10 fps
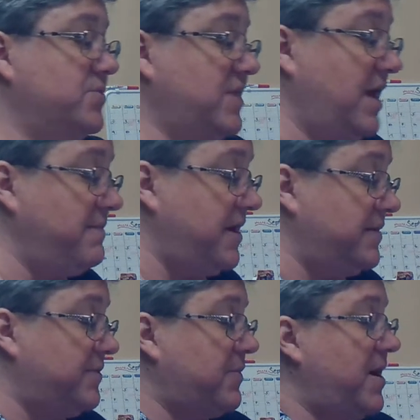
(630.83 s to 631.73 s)
they might
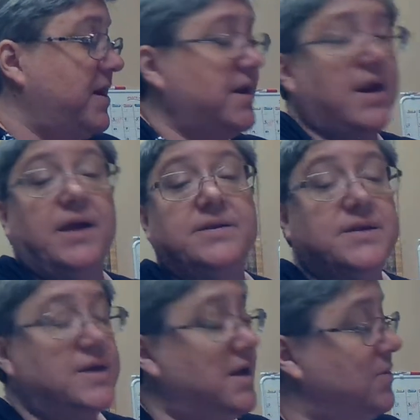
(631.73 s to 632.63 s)
have been writing in
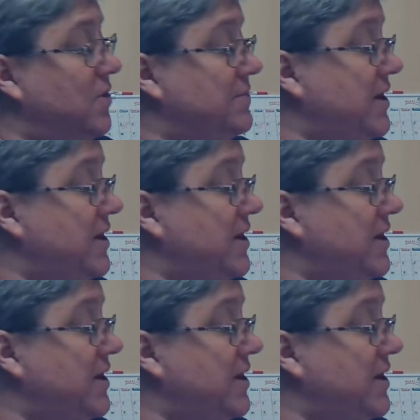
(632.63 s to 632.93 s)
1981,